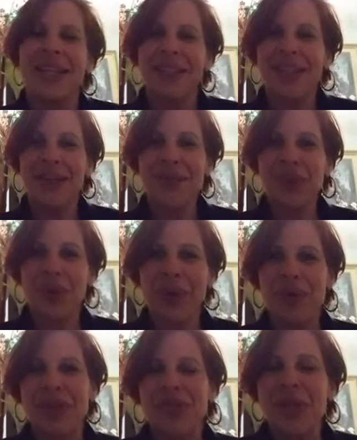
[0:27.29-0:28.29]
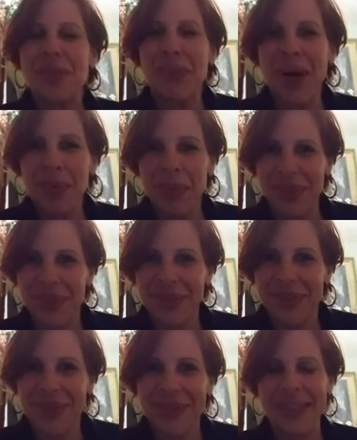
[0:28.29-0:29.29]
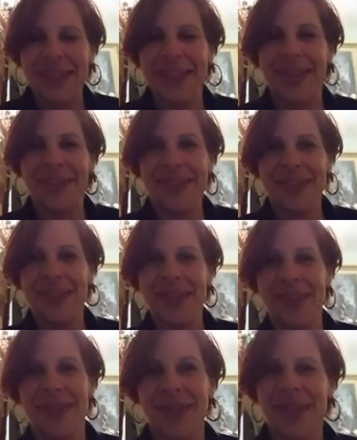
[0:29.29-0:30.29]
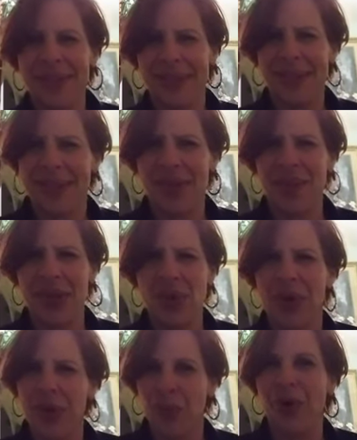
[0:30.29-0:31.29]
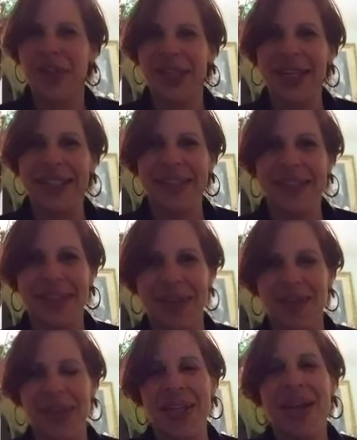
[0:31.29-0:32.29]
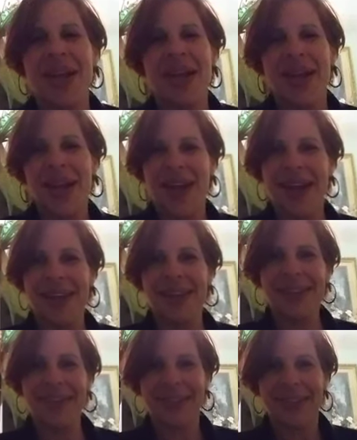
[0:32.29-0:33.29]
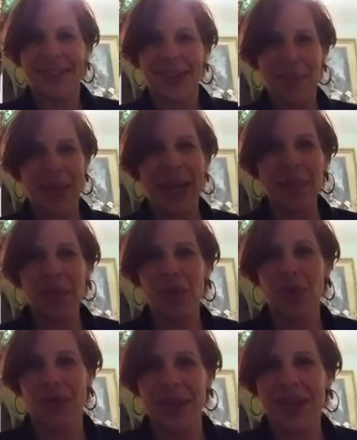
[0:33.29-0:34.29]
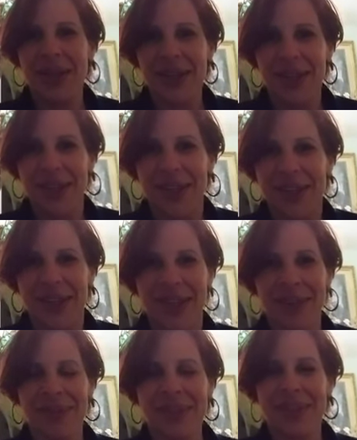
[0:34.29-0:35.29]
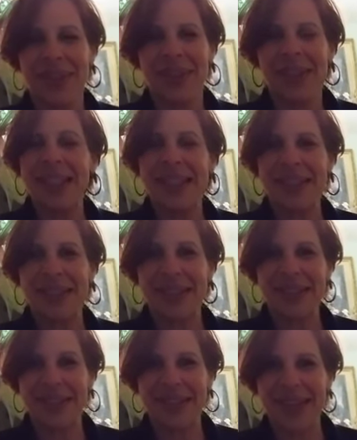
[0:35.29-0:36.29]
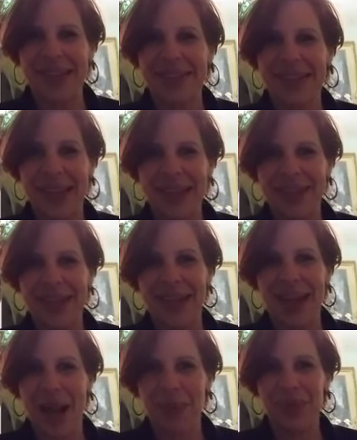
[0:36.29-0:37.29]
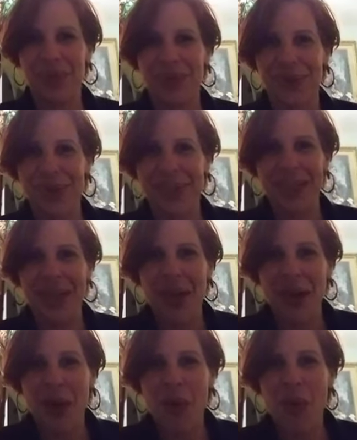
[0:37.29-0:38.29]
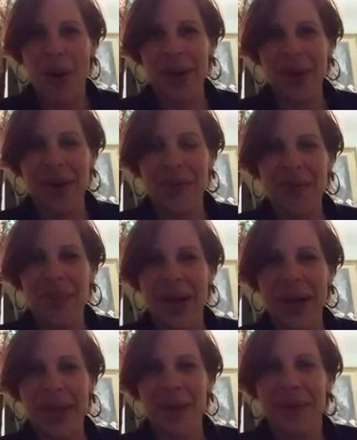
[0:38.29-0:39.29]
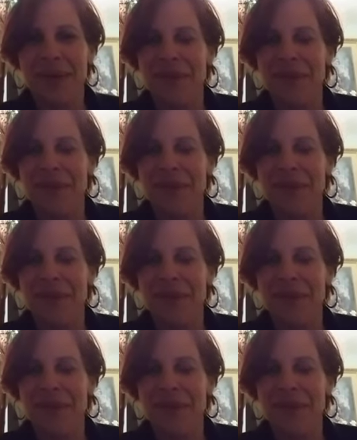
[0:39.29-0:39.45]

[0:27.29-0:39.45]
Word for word: Love Story, which he published in 1970, or he wrote it in 1970, and it became a movie it was an instant success and it's absolutely one of my